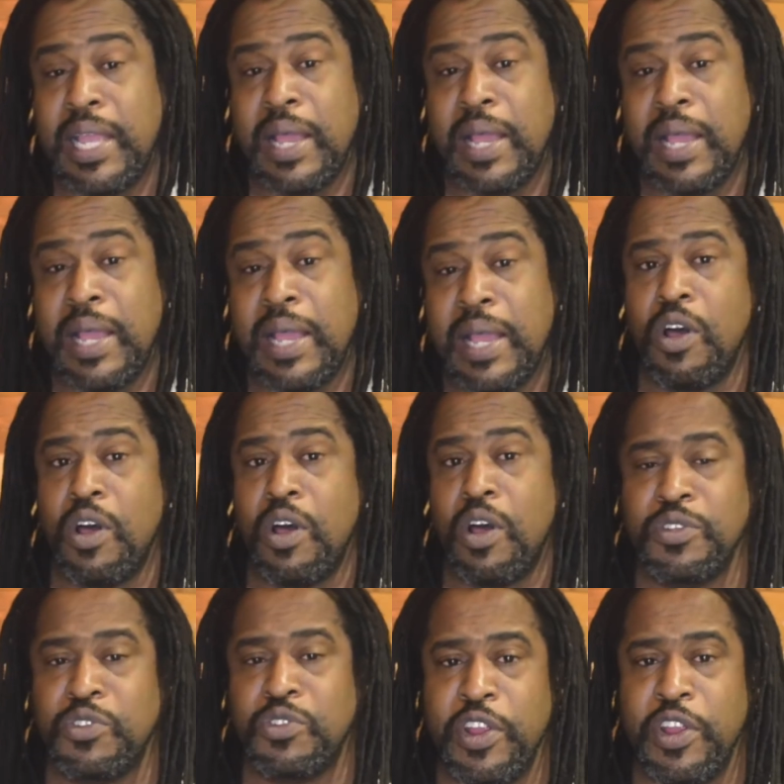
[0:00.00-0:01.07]
was a little off, a
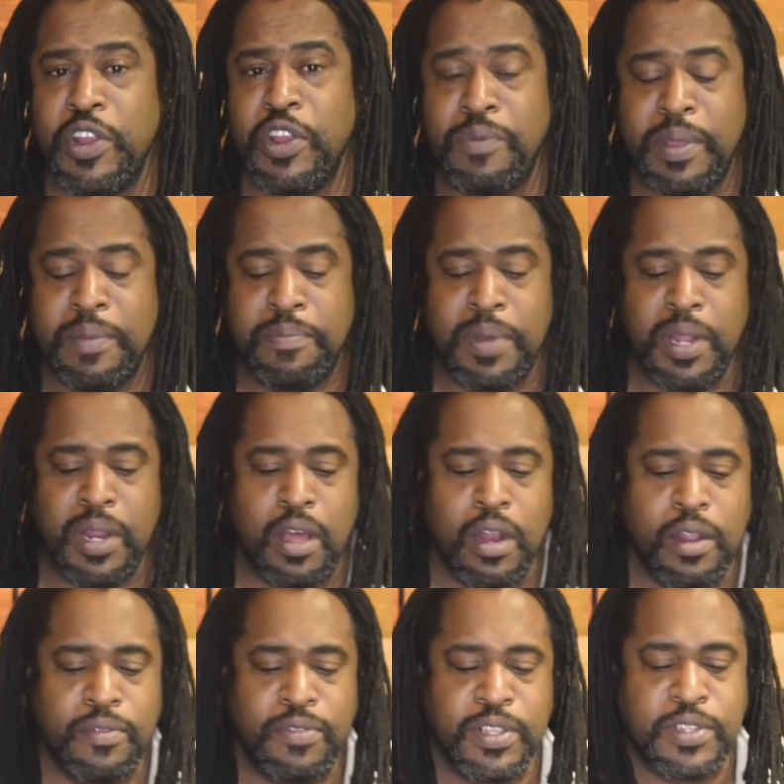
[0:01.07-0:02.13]
little strange for me, but
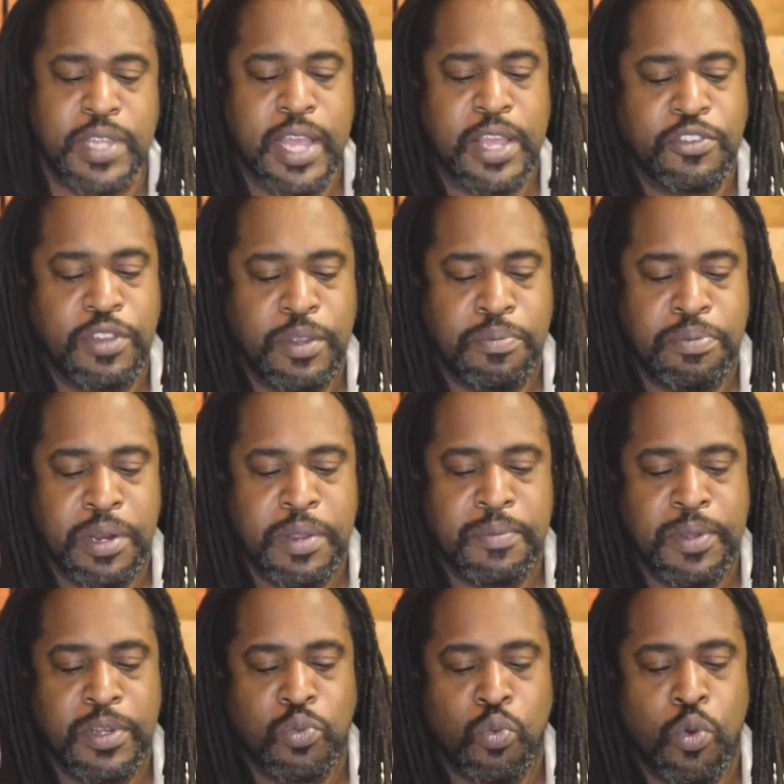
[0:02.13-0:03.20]
all of this actually pretty
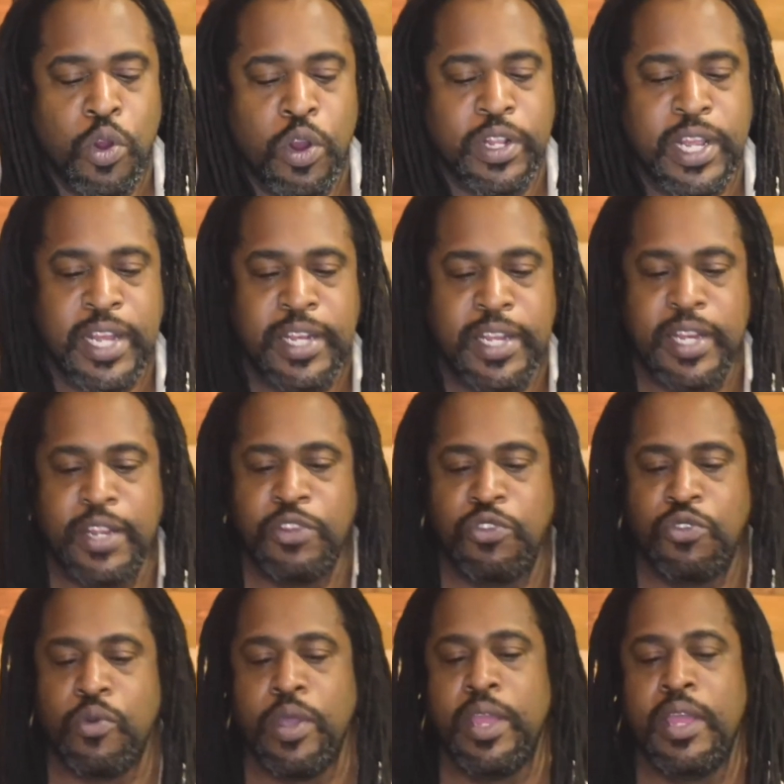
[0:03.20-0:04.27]
much worked. I did
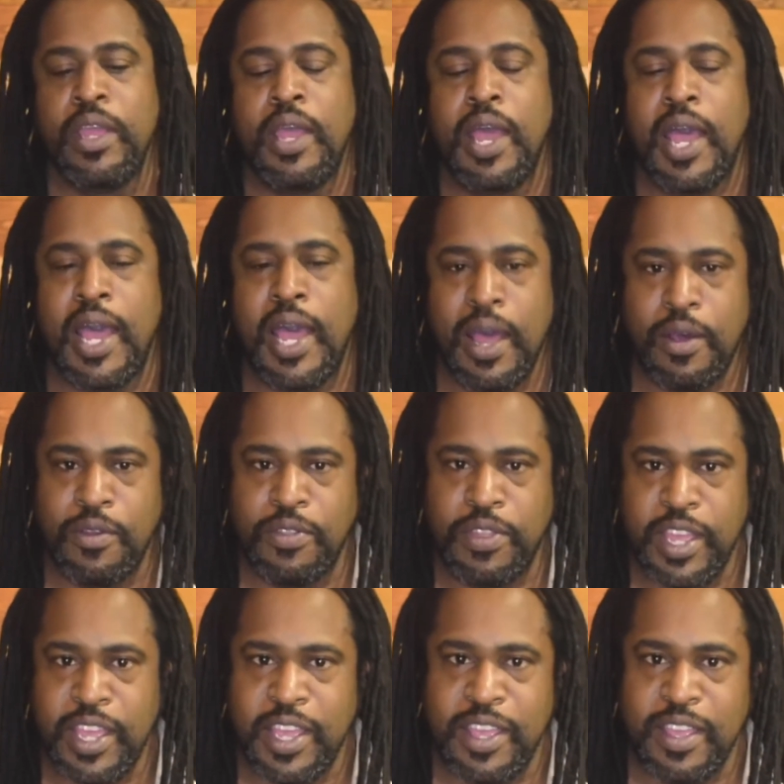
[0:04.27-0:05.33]
enjoy how
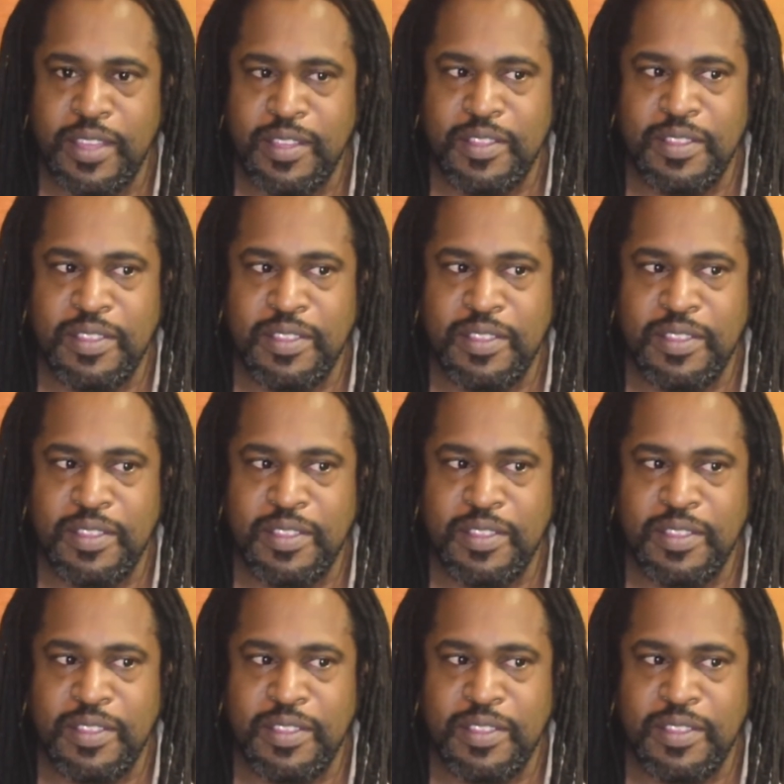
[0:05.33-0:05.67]
they